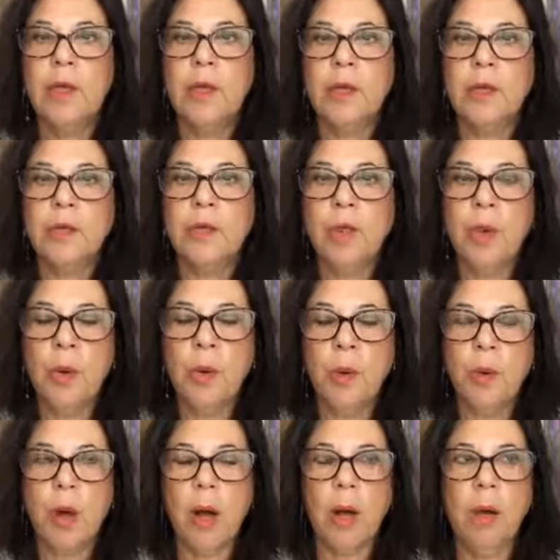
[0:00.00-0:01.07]

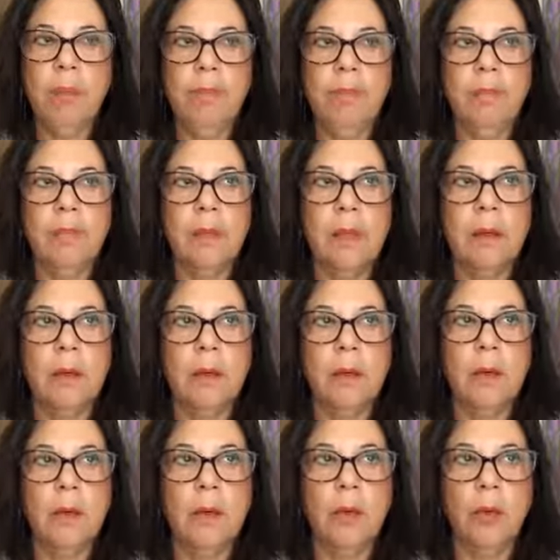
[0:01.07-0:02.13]
So,
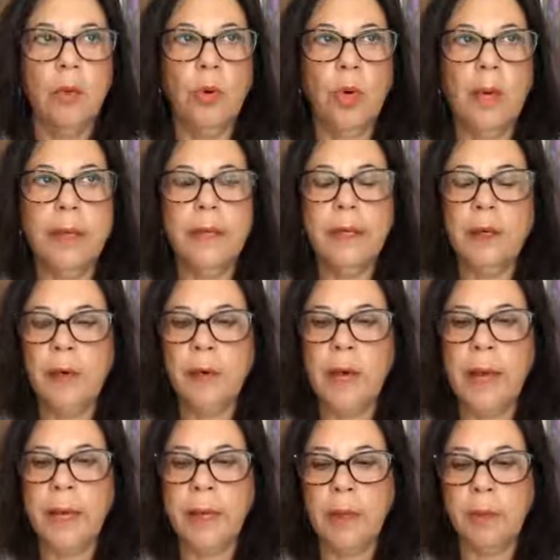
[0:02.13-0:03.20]
we're kind of
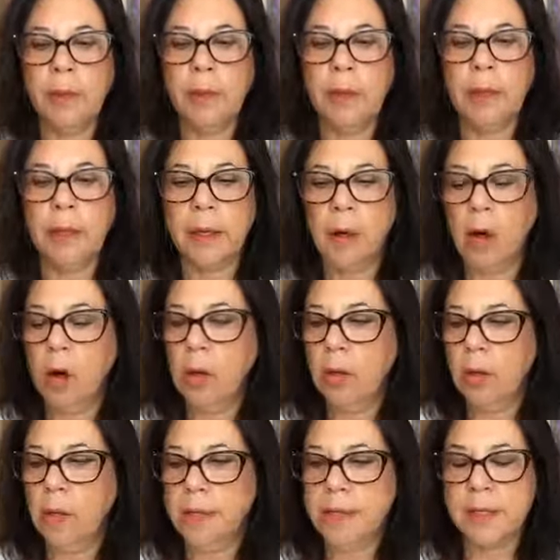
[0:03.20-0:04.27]
creating what I
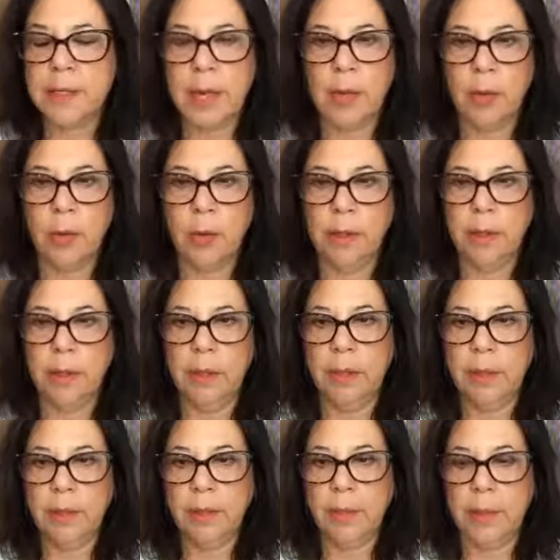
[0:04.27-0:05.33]
call a sacred
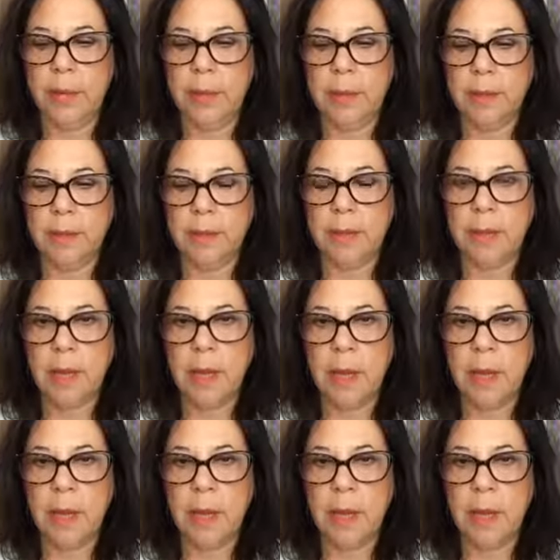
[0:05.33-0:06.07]
space,